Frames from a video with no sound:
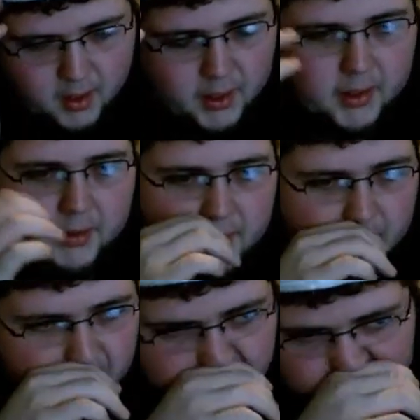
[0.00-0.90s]
And
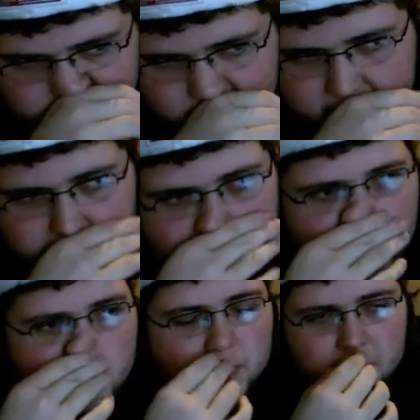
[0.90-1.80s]

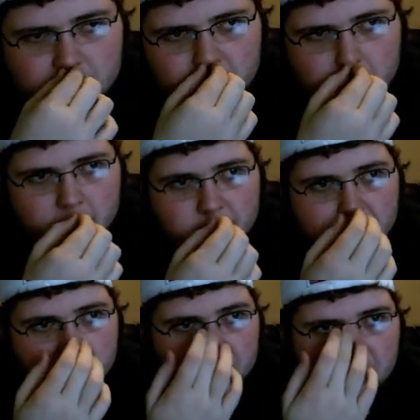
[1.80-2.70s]
so
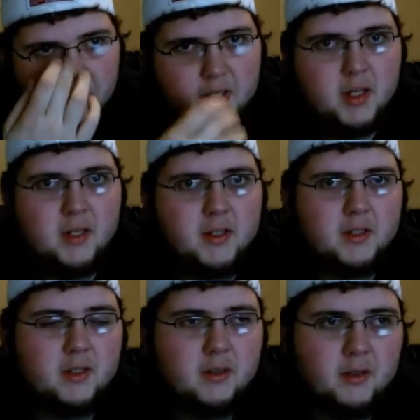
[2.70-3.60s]
Booker T
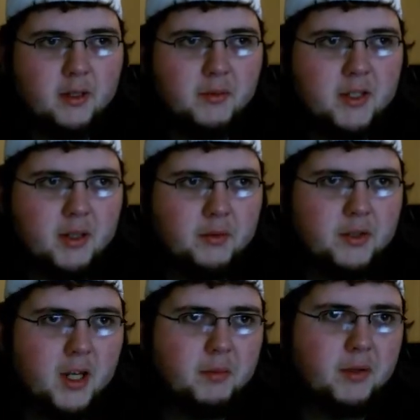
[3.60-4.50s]
is
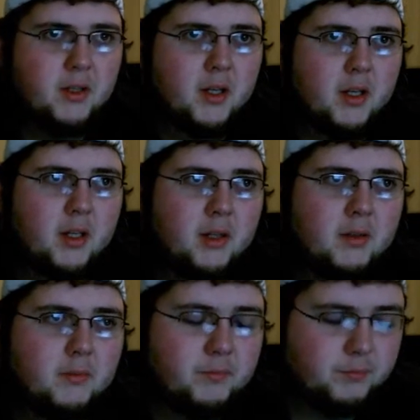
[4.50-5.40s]
WCW champion,
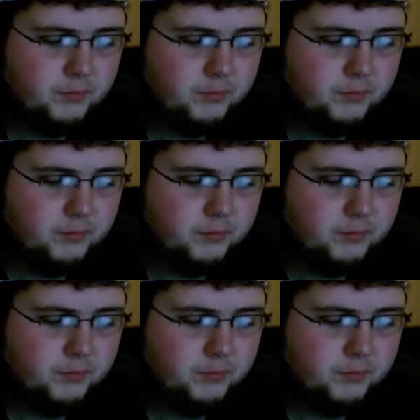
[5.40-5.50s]
and